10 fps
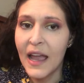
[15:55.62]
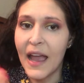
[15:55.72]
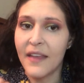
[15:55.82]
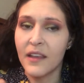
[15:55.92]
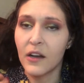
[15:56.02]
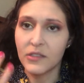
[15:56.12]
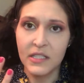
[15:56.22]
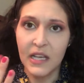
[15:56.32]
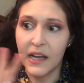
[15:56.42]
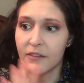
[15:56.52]
And then I'll
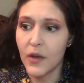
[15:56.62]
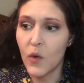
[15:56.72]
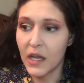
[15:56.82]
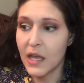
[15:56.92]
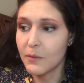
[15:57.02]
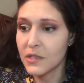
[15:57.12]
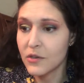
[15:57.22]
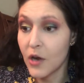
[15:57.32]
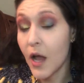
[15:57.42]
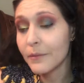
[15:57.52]
decide if I wanna keep this
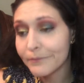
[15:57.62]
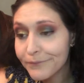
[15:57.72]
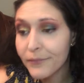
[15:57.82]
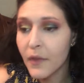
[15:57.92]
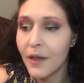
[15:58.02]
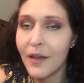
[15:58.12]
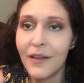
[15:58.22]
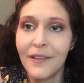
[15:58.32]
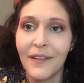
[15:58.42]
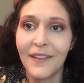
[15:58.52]
or not.
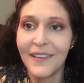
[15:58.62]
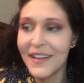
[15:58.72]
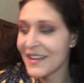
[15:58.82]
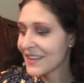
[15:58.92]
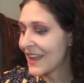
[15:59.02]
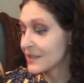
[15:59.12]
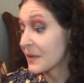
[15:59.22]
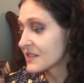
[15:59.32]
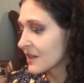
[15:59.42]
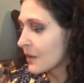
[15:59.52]
That's
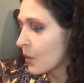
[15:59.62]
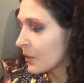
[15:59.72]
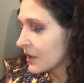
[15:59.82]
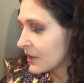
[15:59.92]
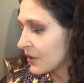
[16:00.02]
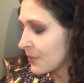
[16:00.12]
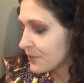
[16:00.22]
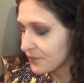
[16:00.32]
basically what we're gonna do.